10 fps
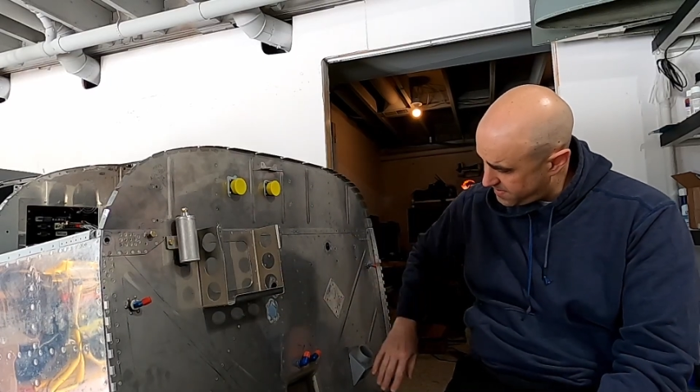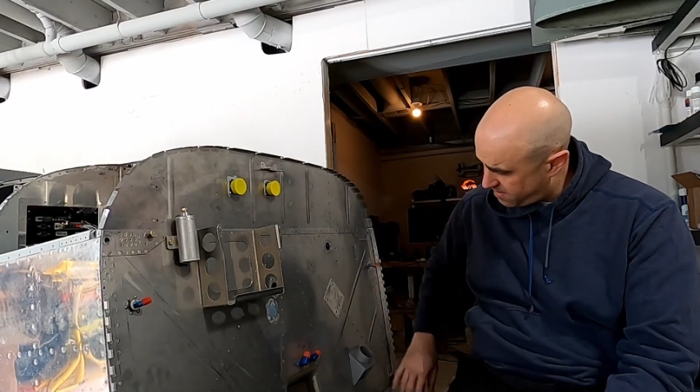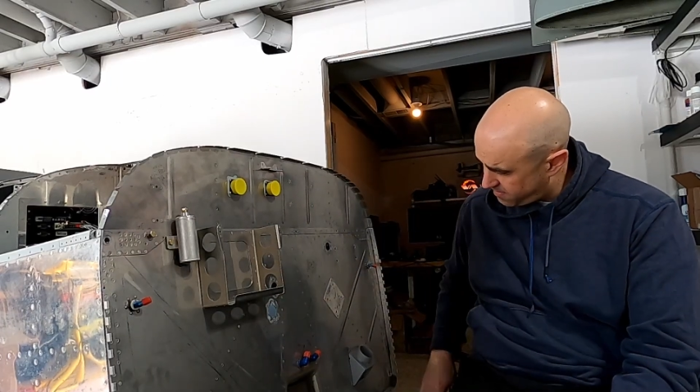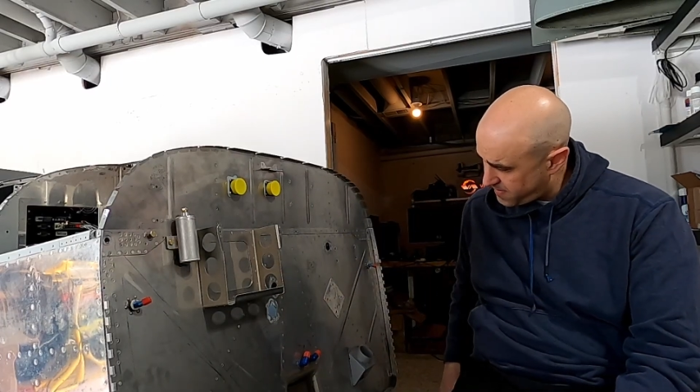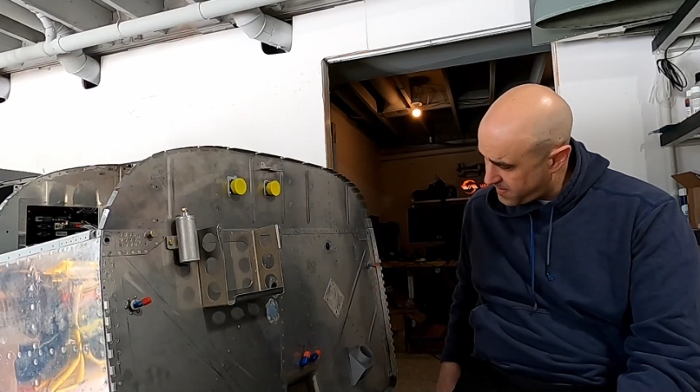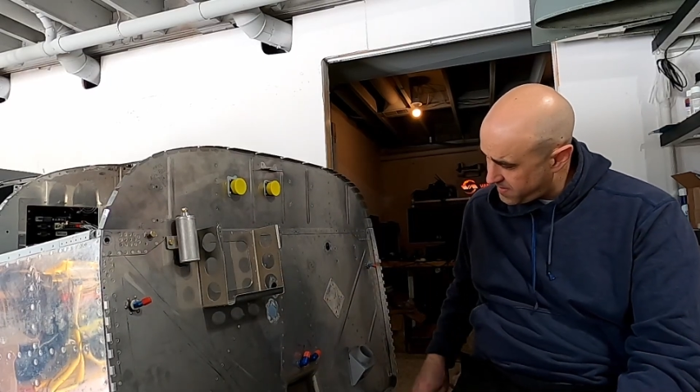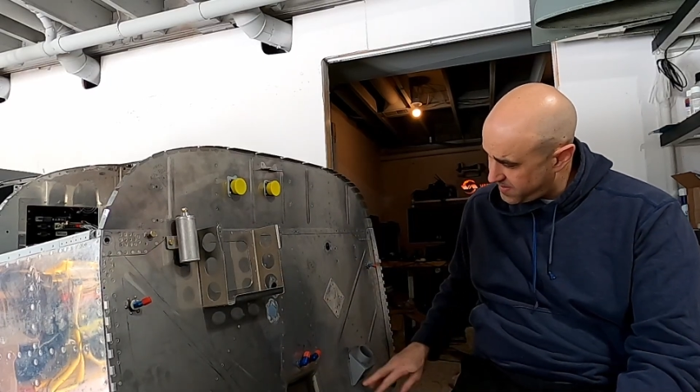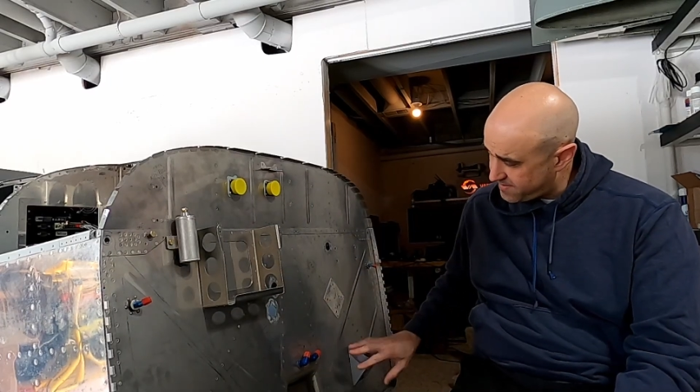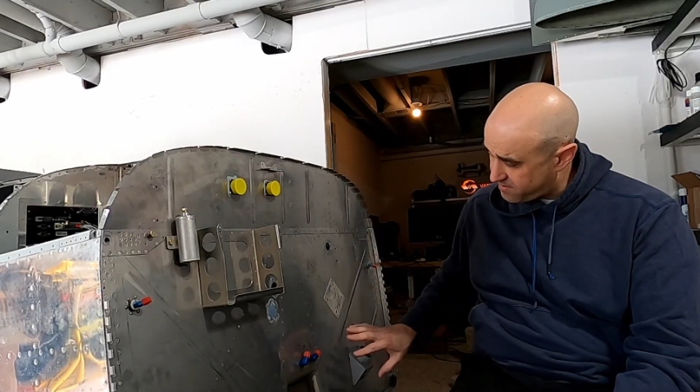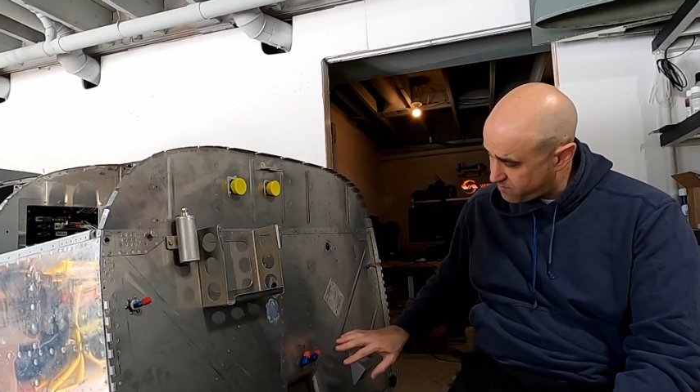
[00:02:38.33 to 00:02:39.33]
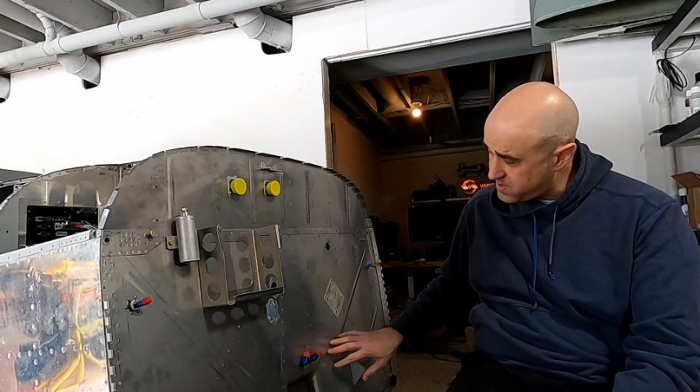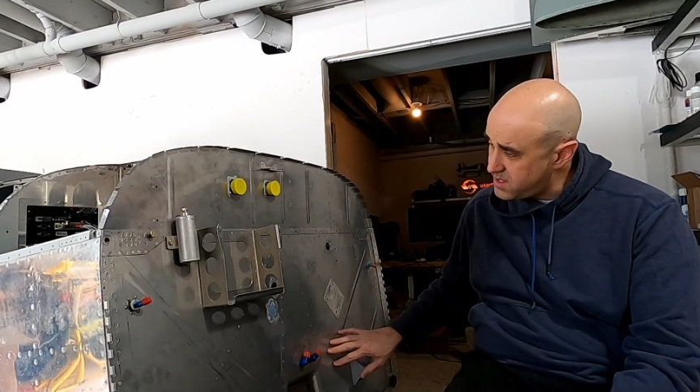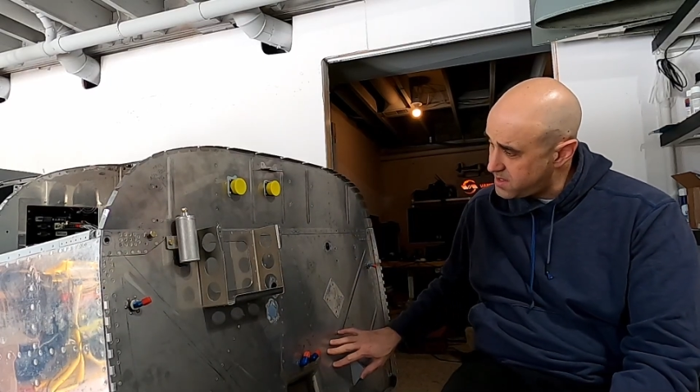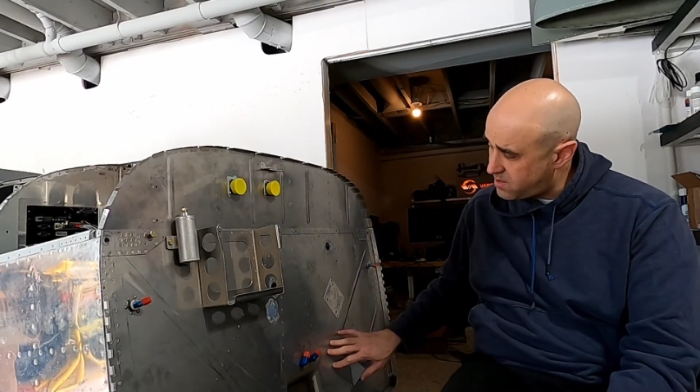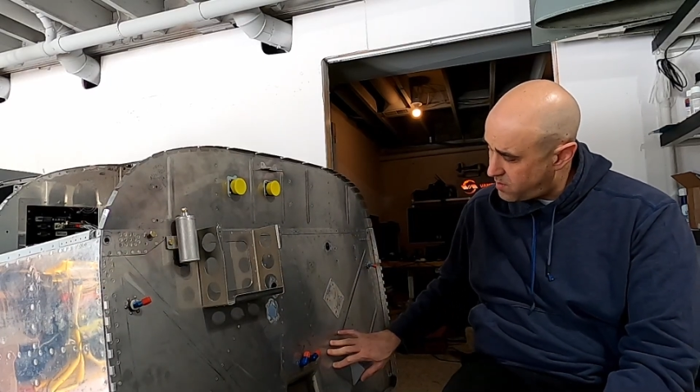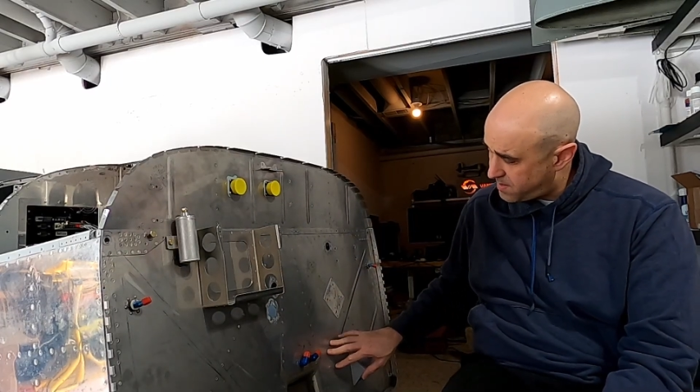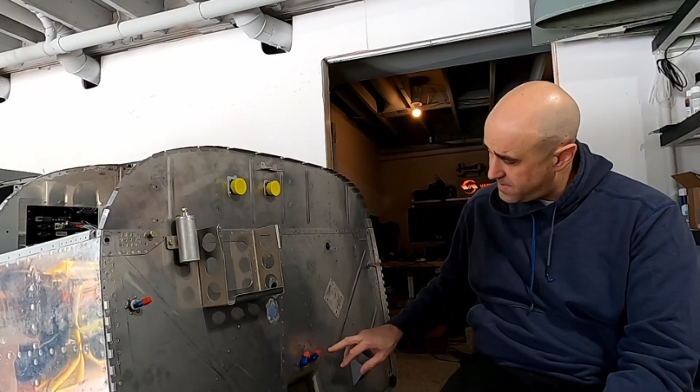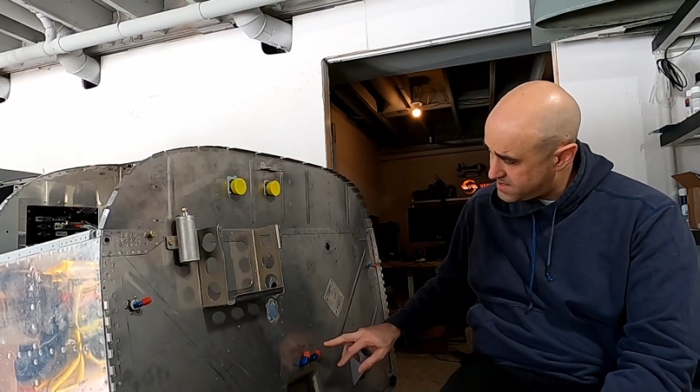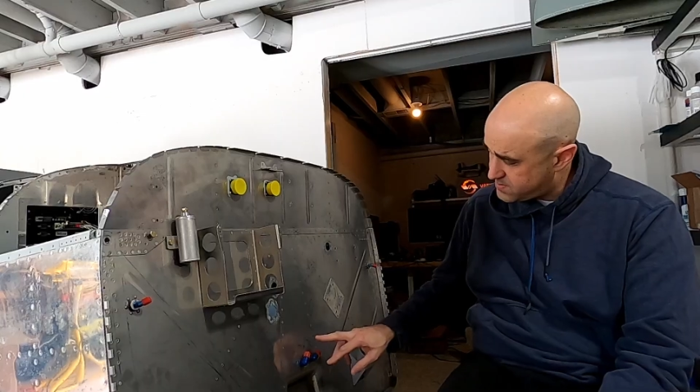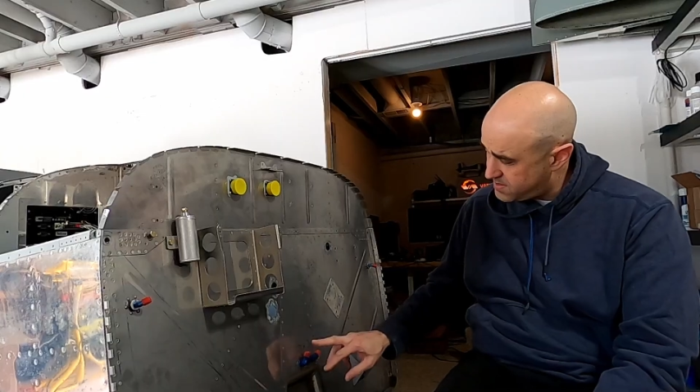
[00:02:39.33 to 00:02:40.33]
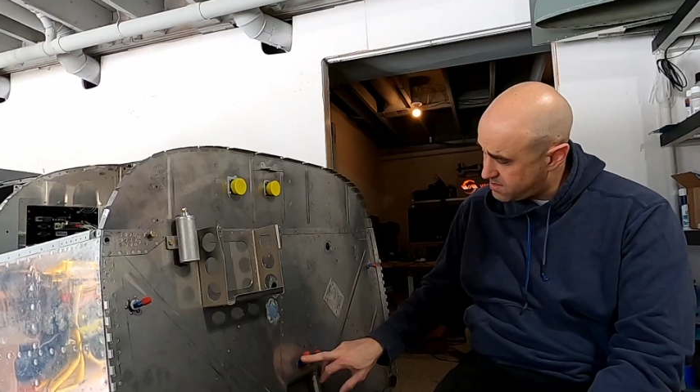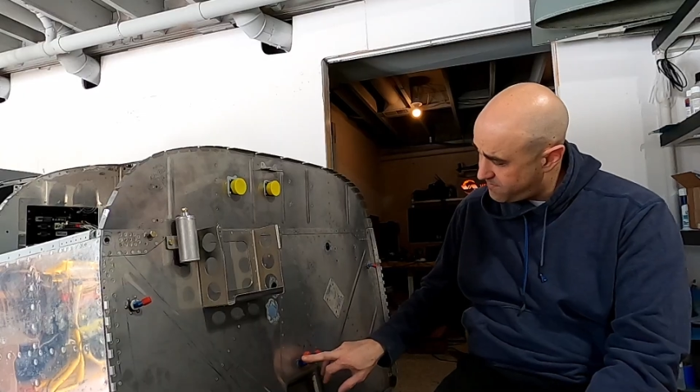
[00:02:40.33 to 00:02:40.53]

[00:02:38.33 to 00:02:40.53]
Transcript: that other than the things I really don't want to mess with,